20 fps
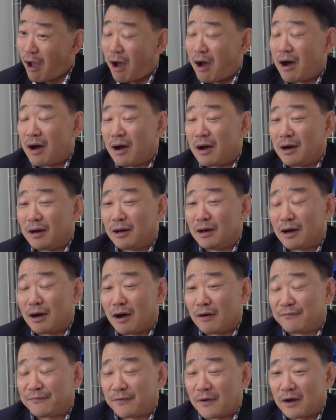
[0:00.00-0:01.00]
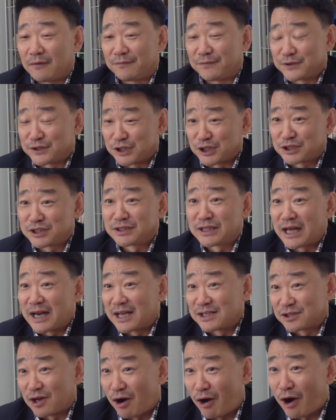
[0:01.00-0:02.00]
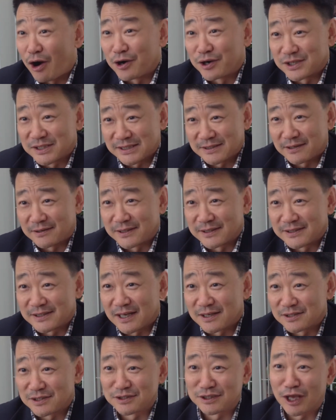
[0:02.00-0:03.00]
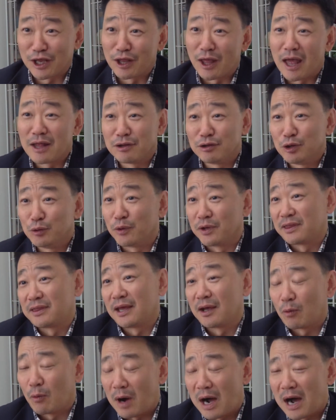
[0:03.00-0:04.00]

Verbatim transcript: Uh, a, a physician that has a higher starting census, and, and you would think,